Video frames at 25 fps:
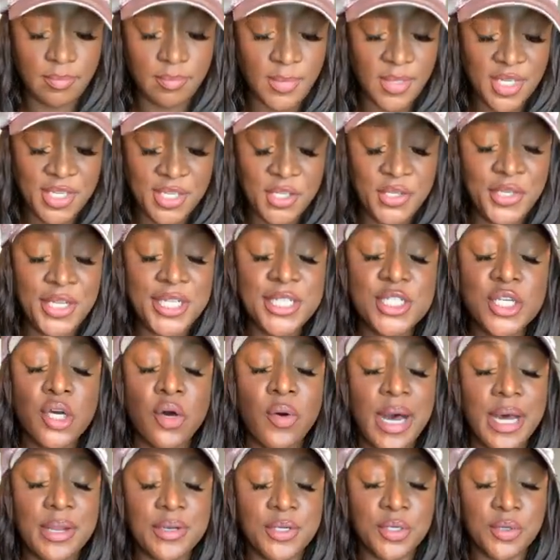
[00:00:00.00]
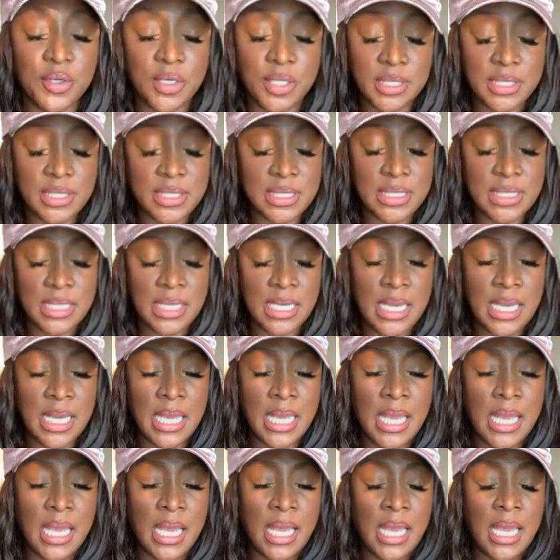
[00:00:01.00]
You need to go outdoors.
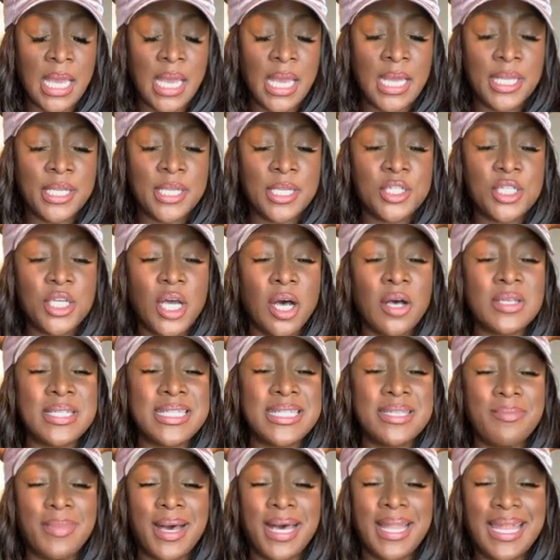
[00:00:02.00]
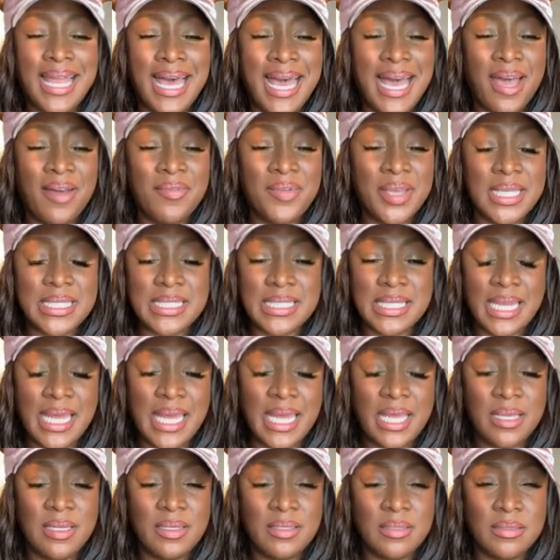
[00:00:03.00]
Did y'all see my live
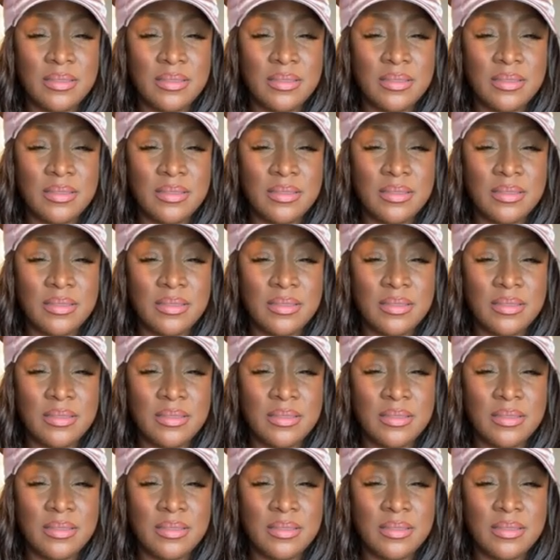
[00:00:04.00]
yesterday?